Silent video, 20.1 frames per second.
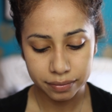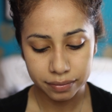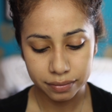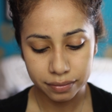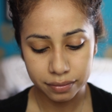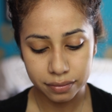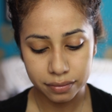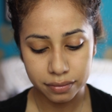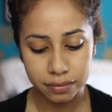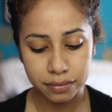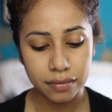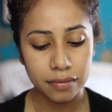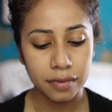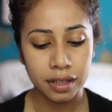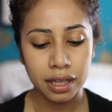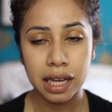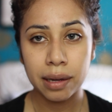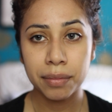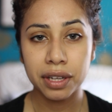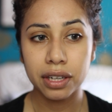this
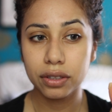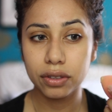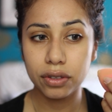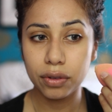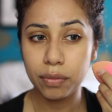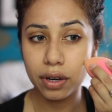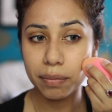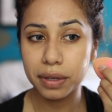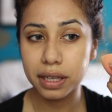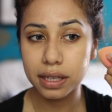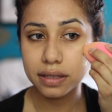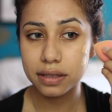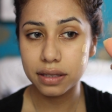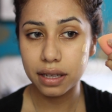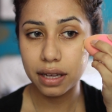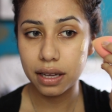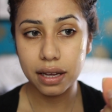foundation is really good.